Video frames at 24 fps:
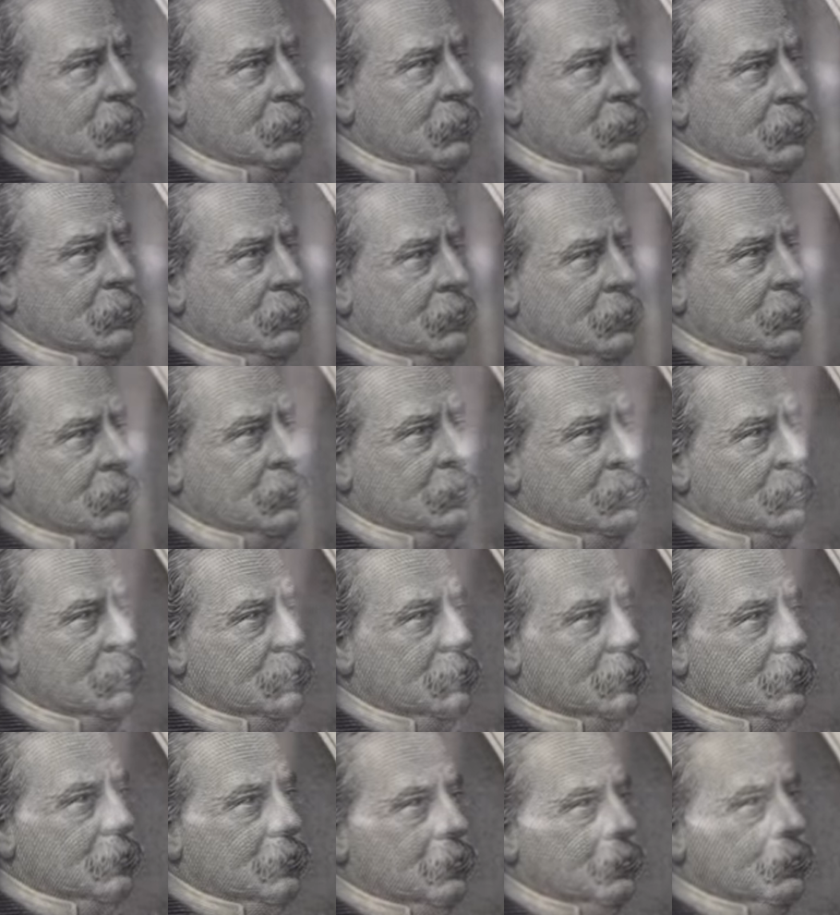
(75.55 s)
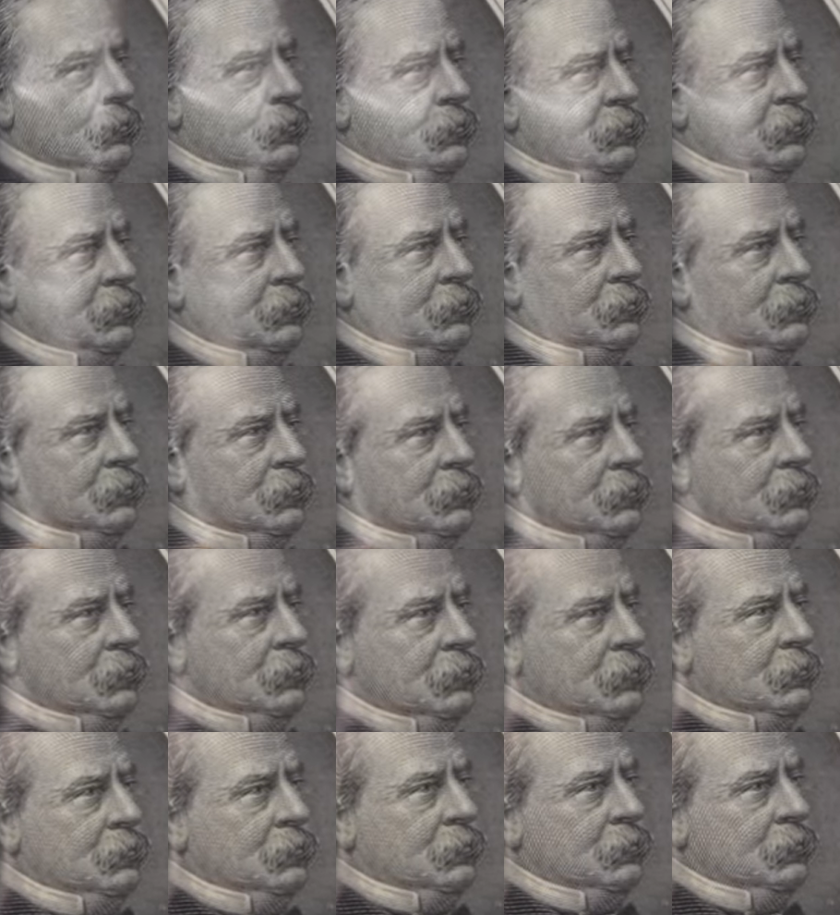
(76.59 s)
in this grade sold for
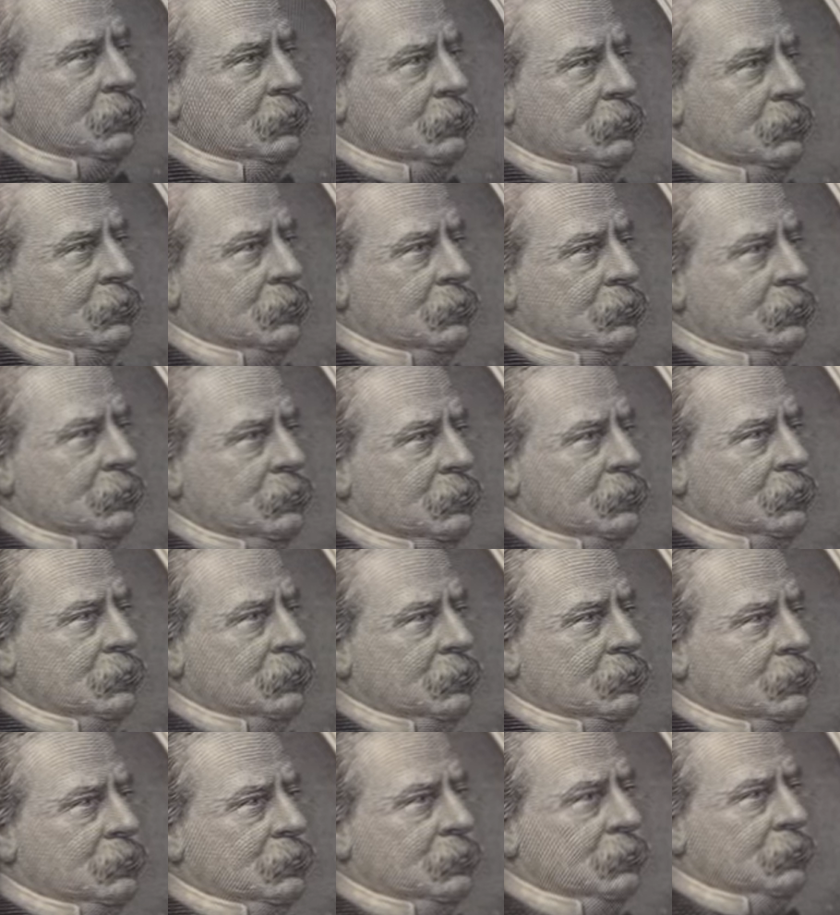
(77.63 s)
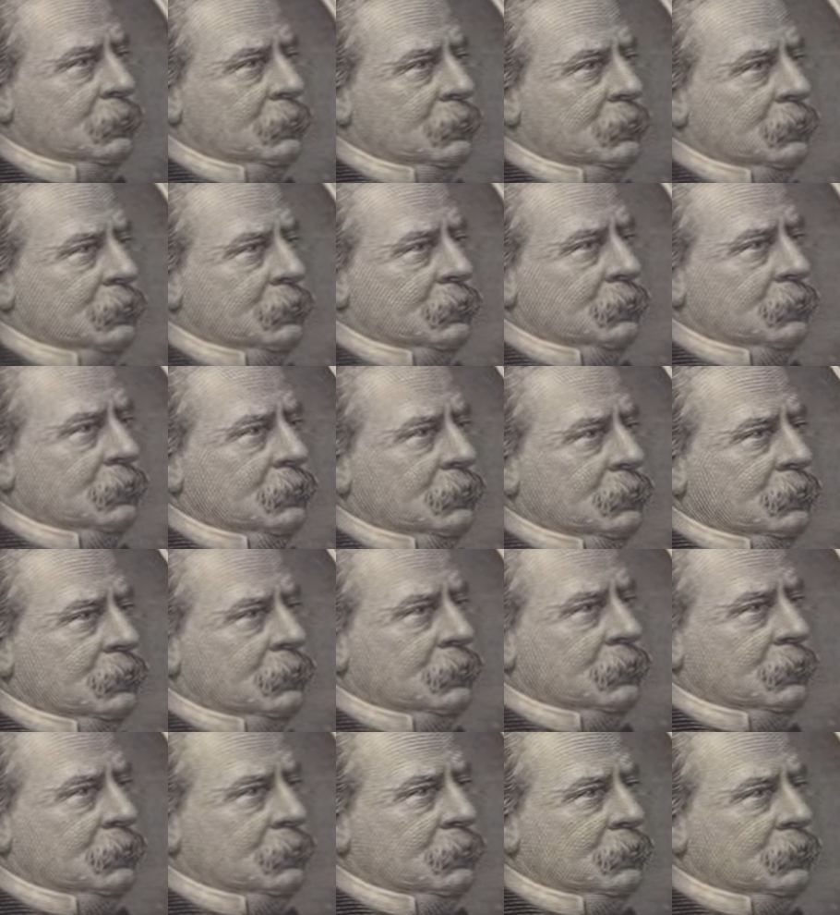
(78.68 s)
$21,600.
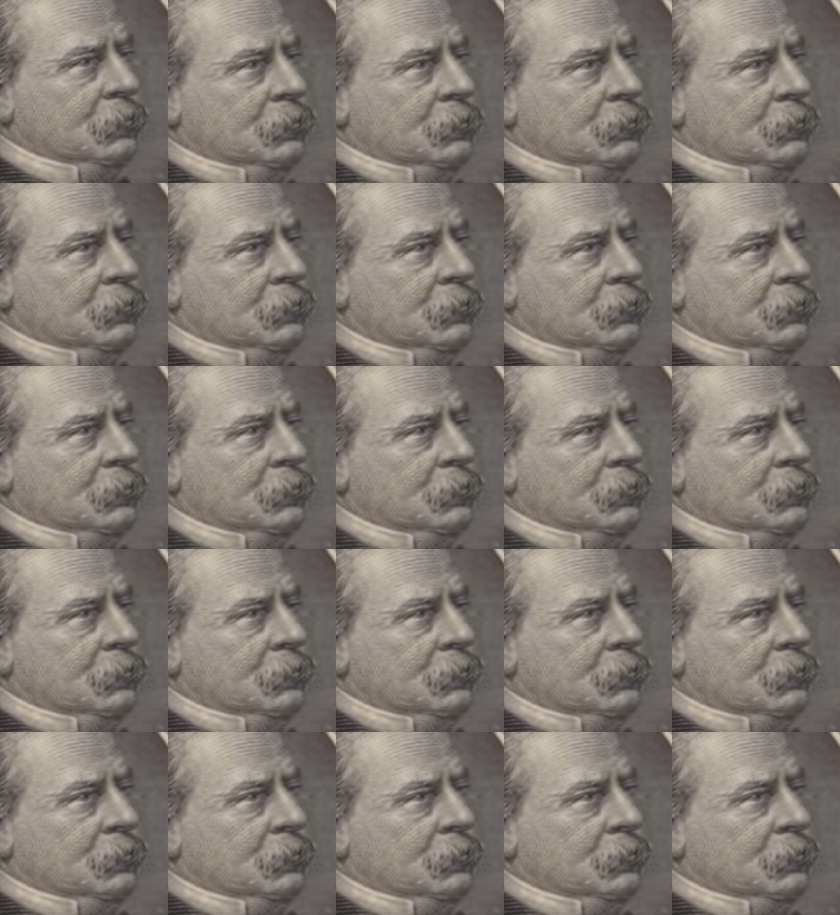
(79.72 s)
So